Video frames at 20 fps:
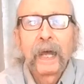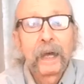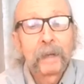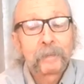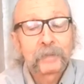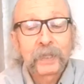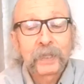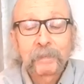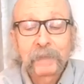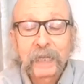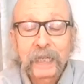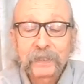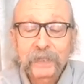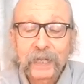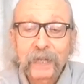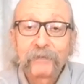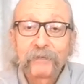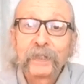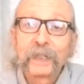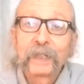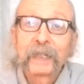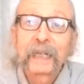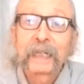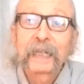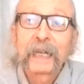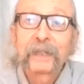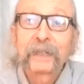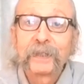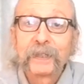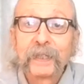Some days I feel like
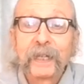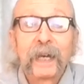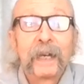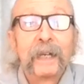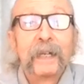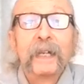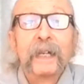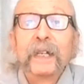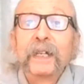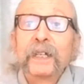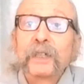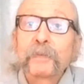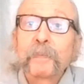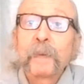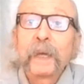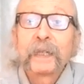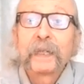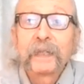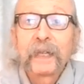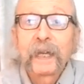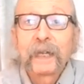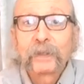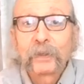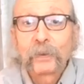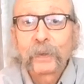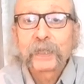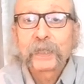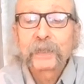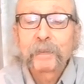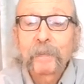I could spend the
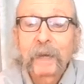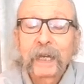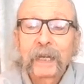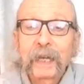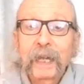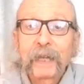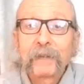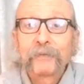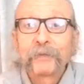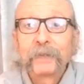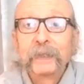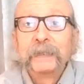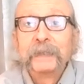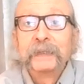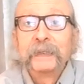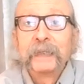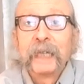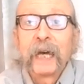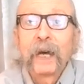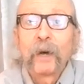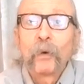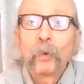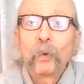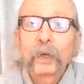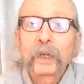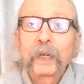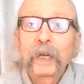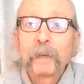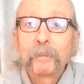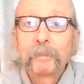rest of my life
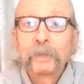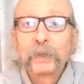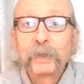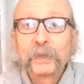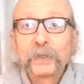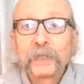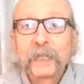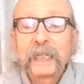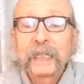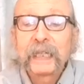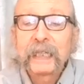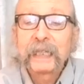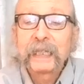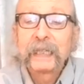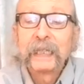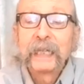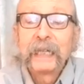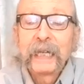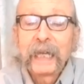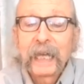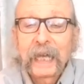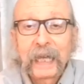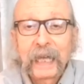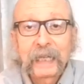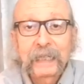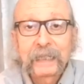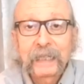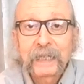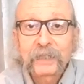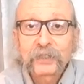working on blues in E,
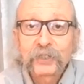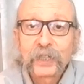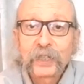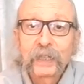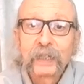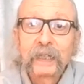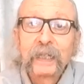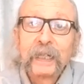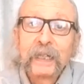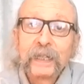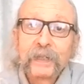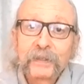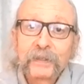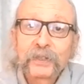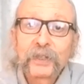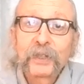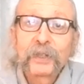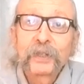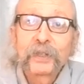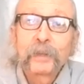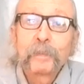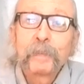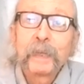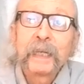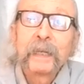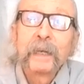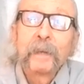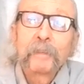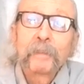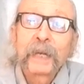and still there'd
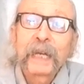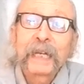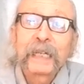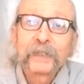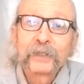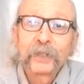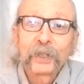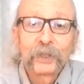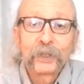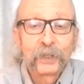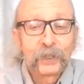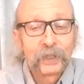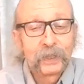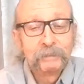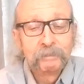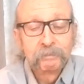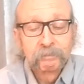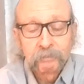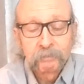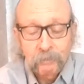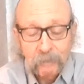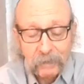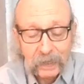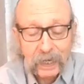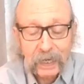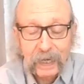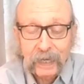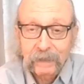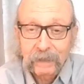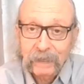be plenty to learn.
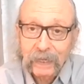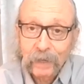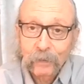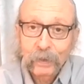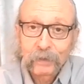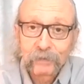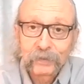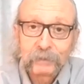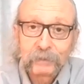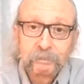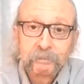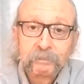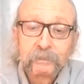However,